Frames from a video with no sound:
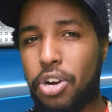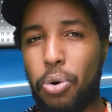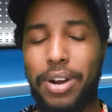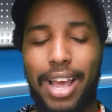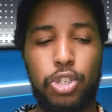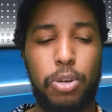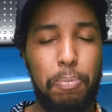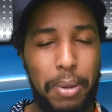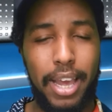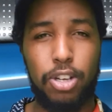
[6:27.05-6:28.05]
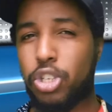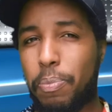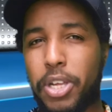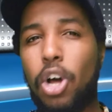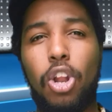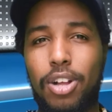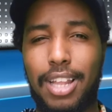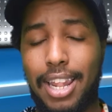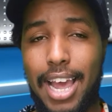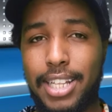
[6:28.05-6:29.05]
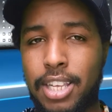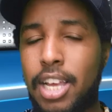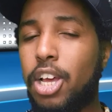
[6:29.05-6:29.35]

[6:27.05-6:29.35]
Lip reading: or an extra pick or something along the lines,